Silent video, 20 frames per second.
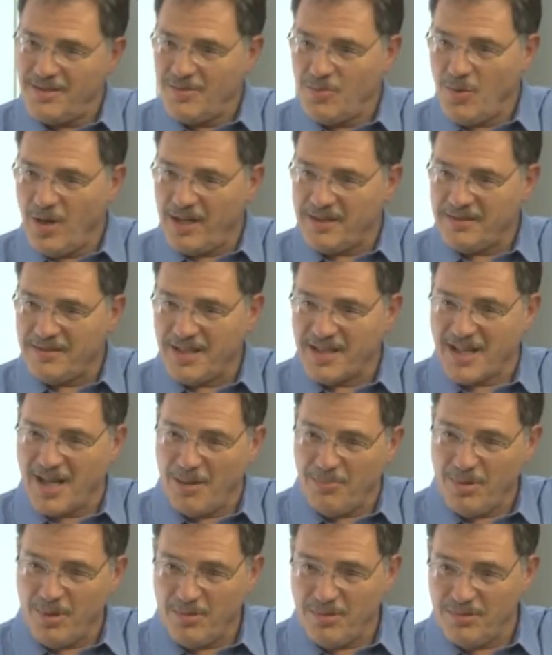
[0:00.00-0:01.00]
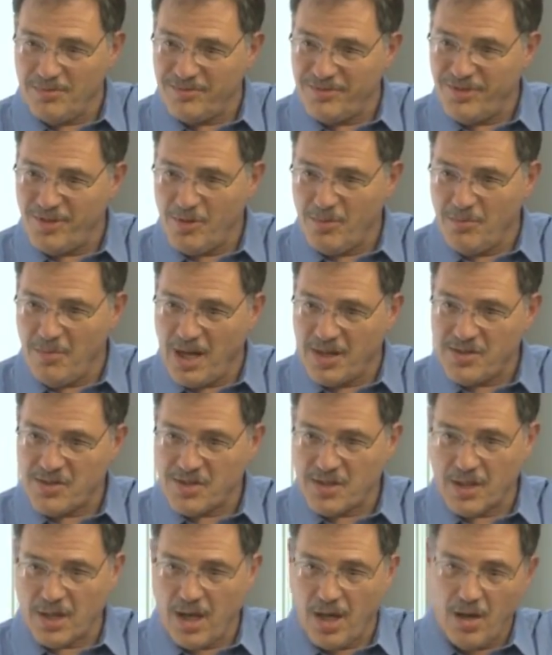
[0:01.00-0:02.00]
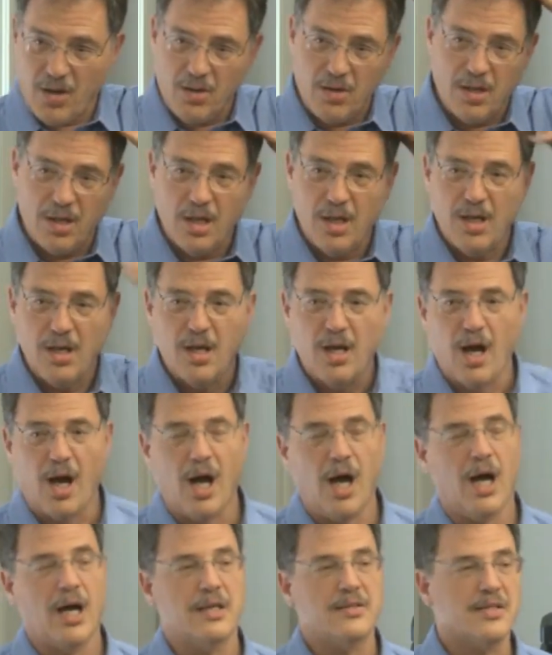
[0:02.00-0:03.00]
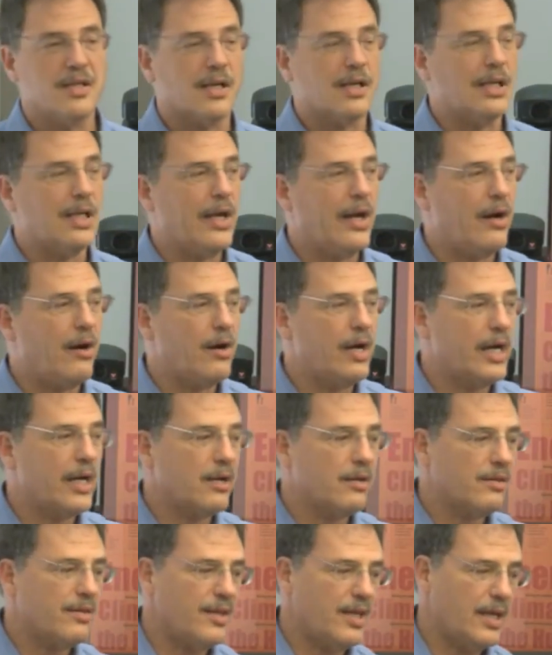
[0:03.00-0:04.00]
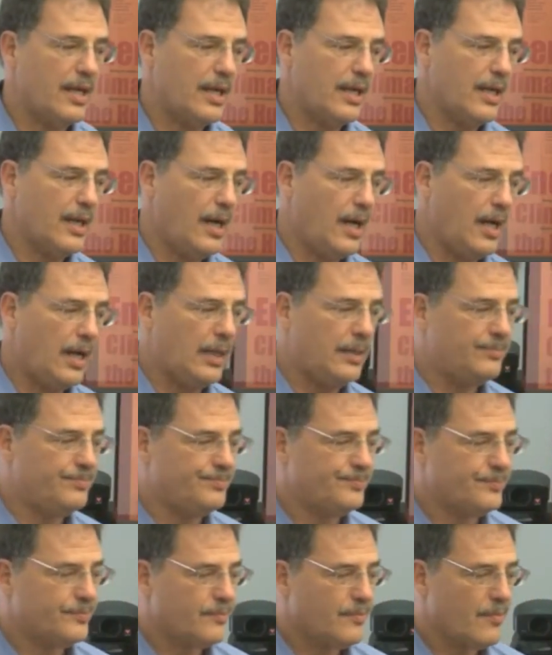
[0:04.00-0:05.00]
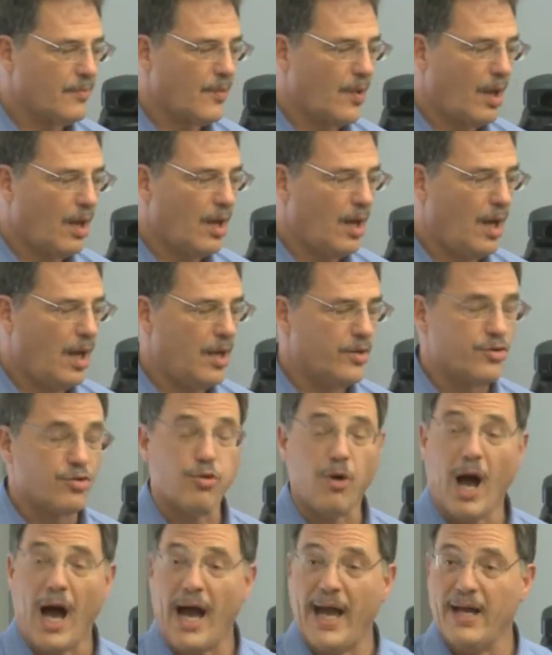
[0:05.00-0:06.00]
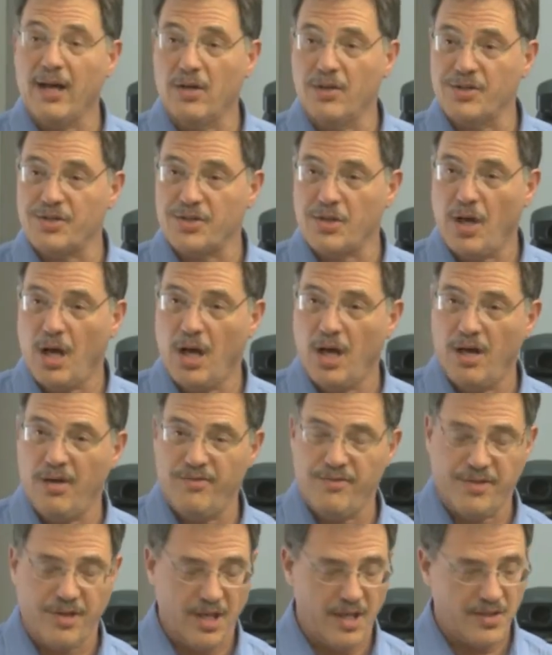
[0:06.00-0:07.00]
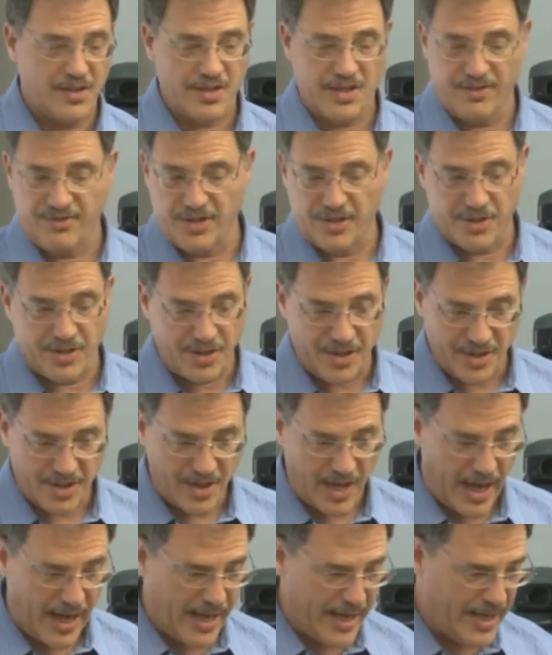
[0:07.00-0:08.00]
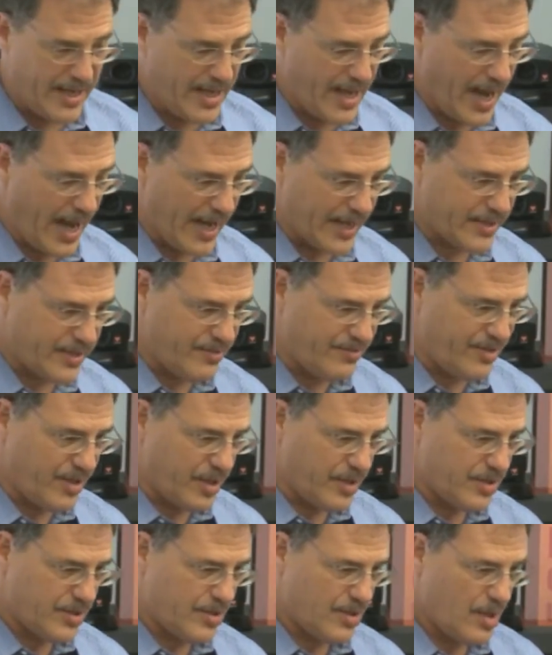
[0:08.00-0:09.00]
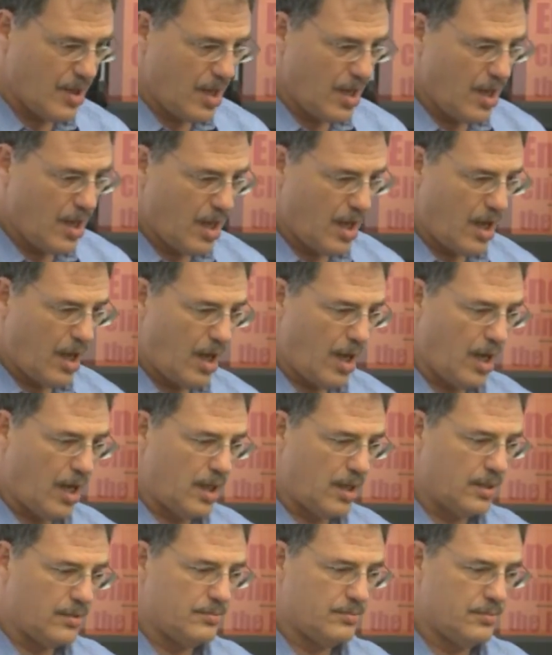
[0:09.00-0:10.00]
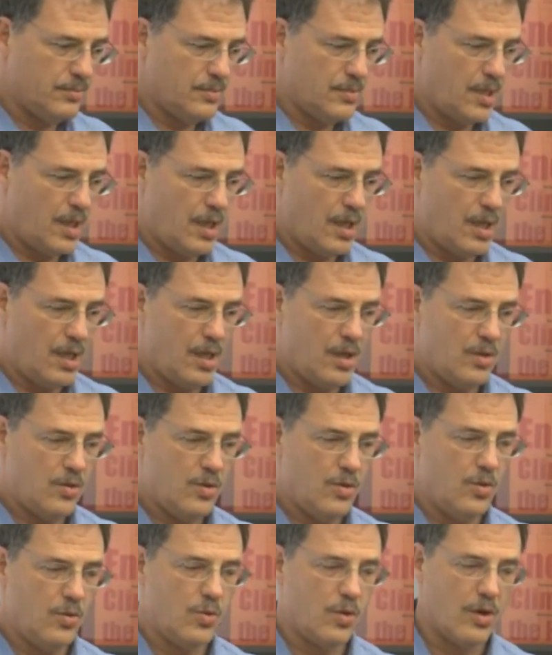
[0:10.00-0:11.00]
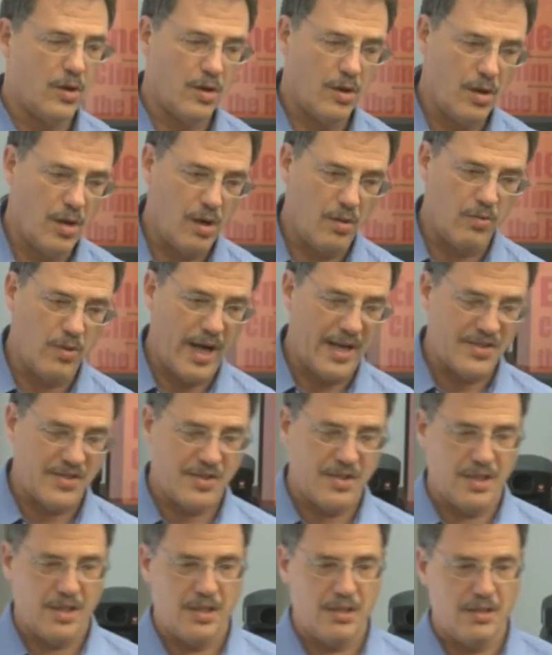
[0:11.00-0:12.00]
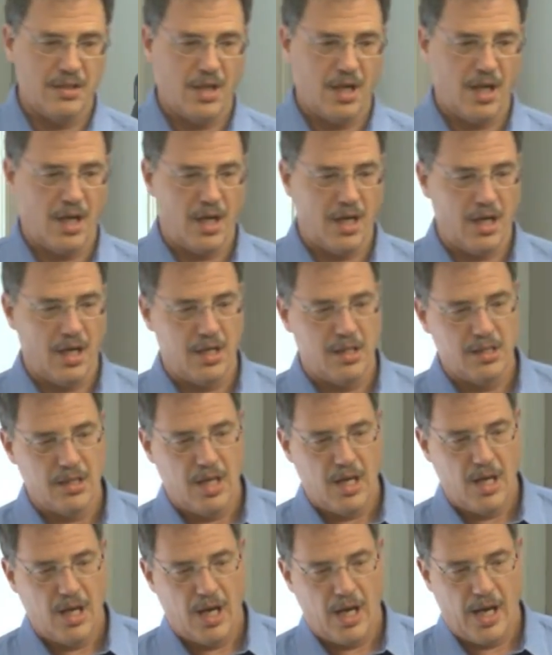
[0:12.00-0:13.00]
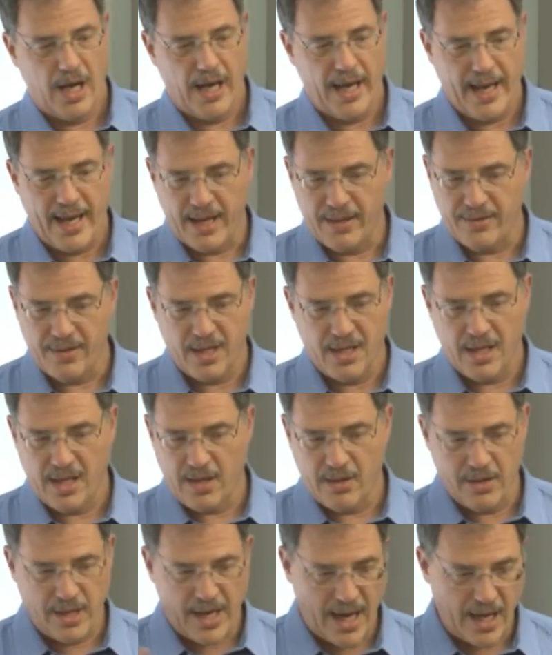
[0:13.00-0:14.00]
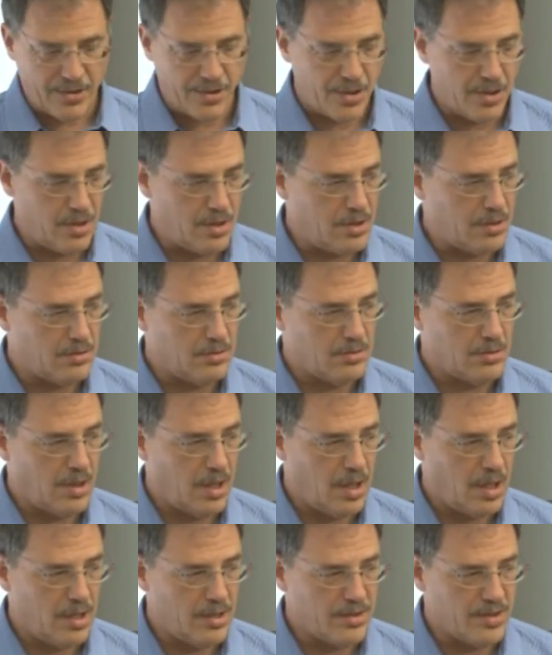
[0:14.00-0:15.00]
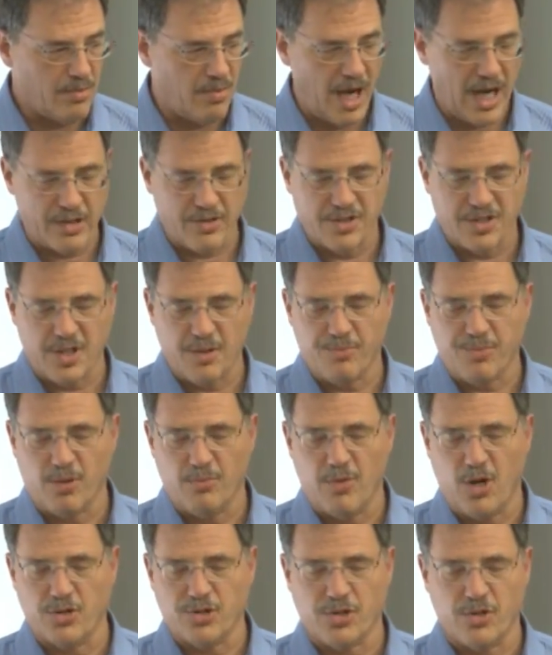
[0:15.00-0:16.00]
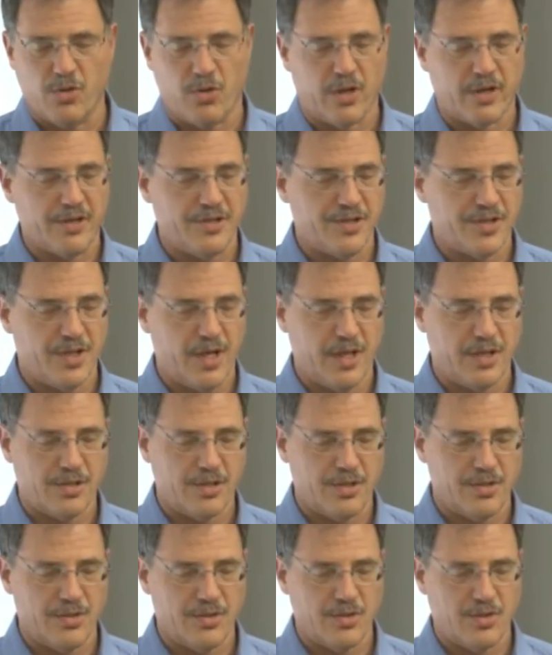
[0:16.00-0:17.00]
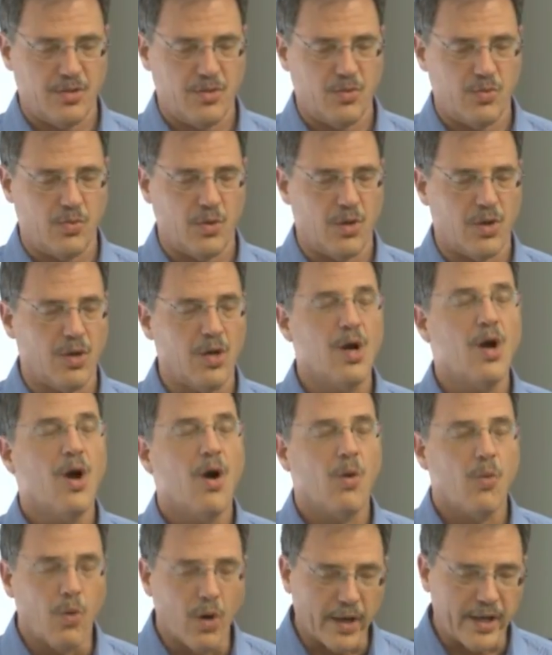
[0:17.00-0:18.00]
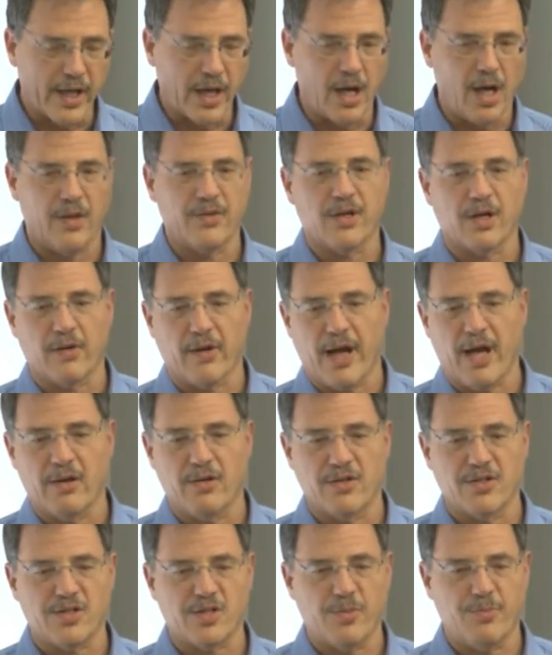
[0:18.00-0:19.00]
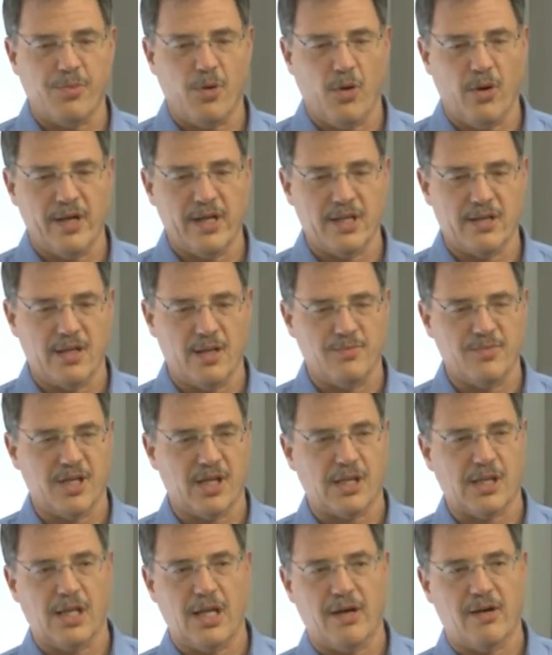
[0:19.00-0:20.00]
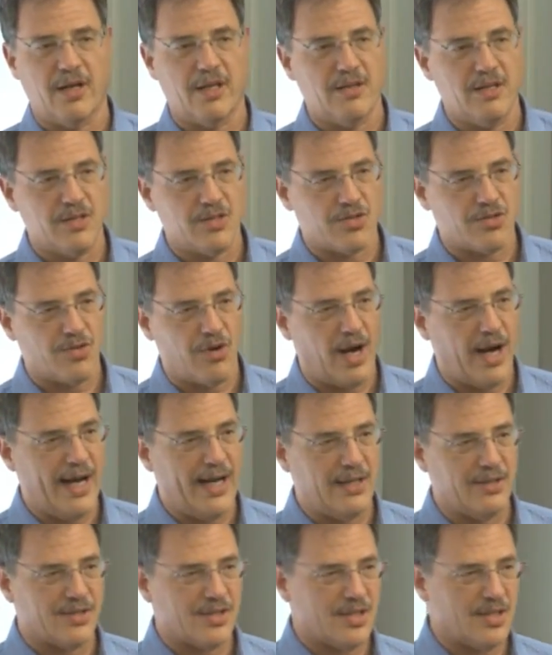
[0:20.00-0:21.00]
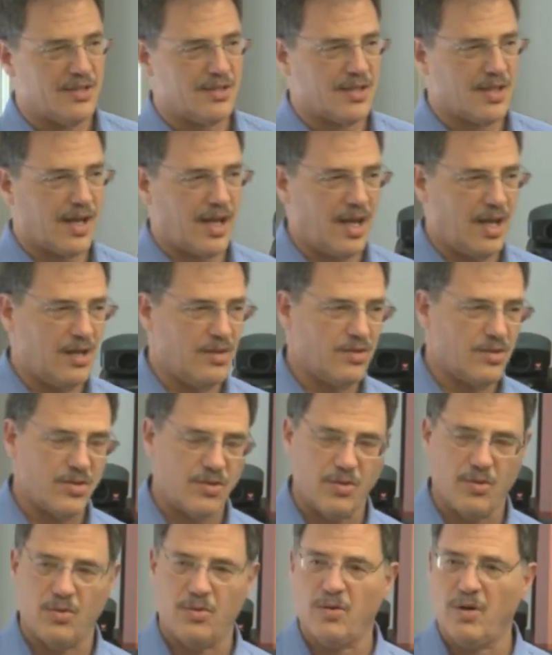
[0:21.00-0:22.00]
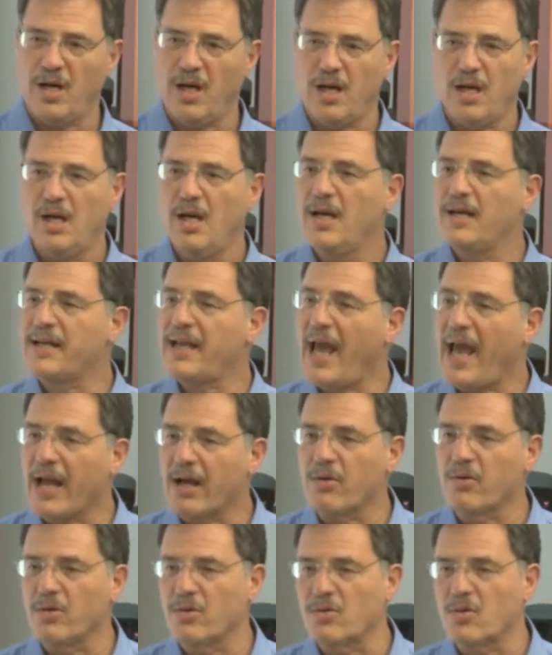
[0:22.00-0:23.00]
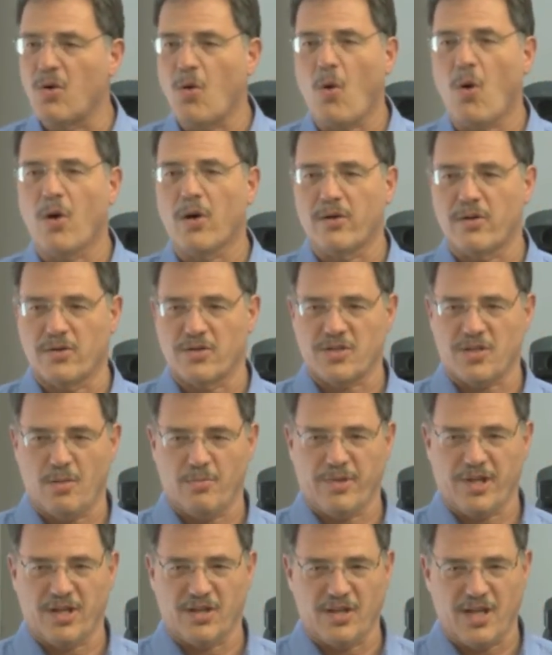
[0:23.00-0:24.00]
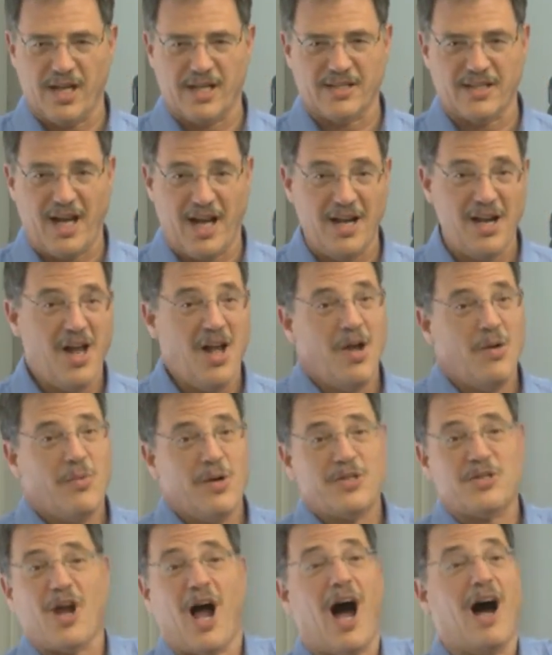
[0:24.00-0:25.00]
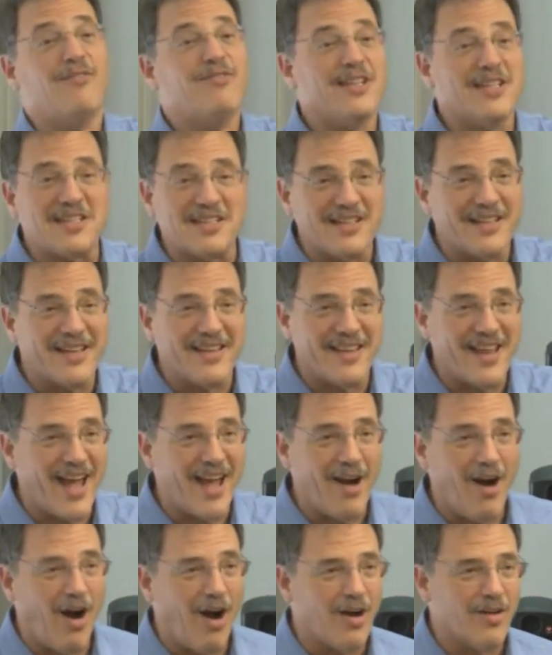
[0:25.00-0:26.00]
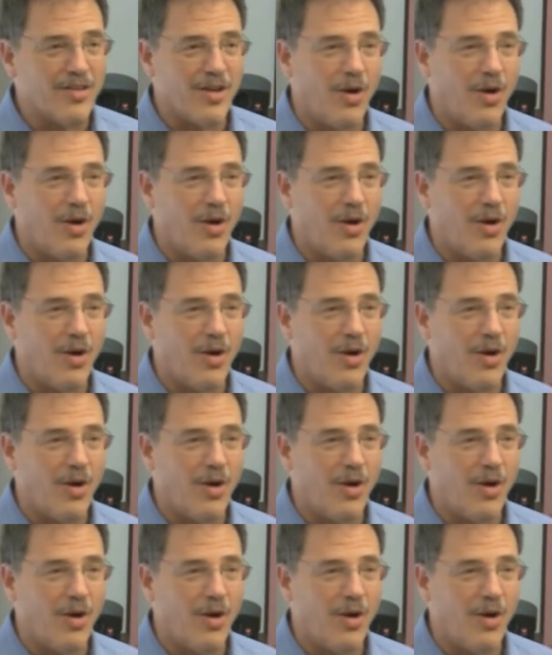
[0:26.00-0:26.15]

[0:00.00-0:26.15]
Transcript: what, a couple, few months ago, uh, declaring the um, uh, trials of the civil society activists um, uh, who were arrested uh, uh, and the international uh, democracy promotion organizations who were working on the ground and supporting them, declaring these trials as akin to uh, kangaroo court or something like that, which obviously they are.